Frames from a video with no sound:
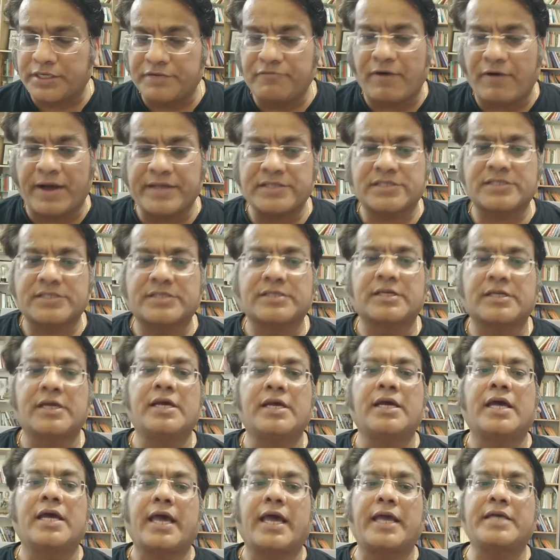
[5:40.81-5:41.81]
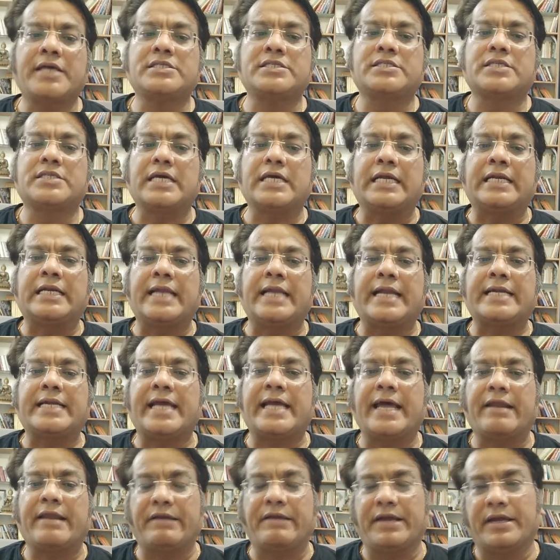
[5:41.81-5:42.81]
device is red
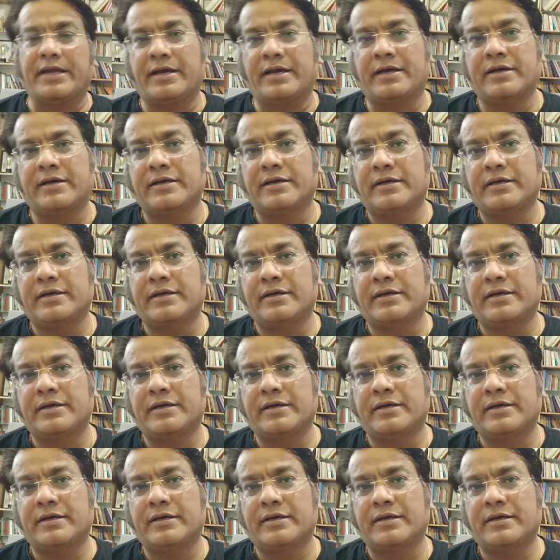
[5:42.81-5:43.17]
herring.